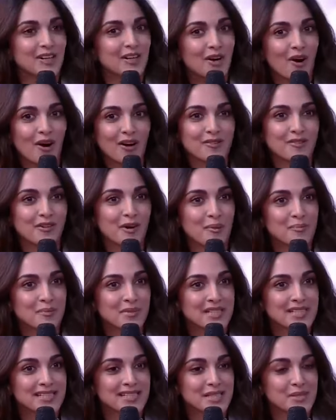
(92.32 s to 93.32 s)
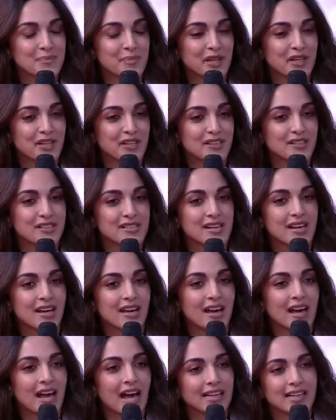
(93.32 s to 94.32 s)
lot from this experience.
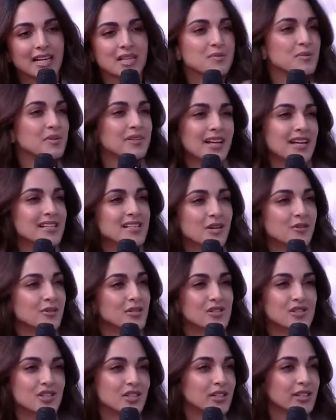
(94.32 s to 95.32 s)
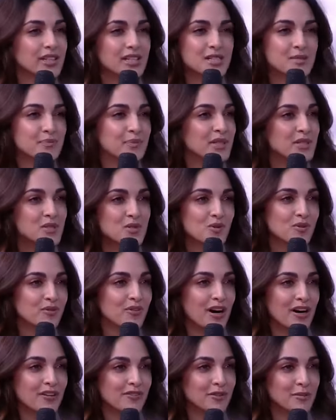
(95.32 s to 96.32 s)
And that's how this journey has been so
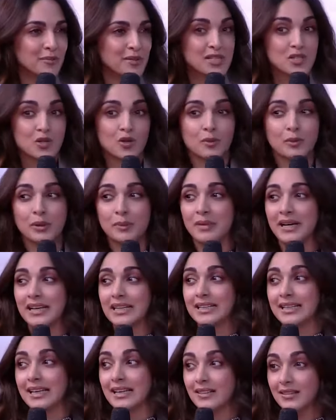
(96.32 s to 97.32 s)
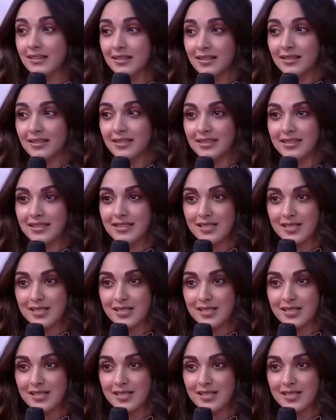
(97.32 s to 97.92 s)
far for me. It's going to be my 10th year in this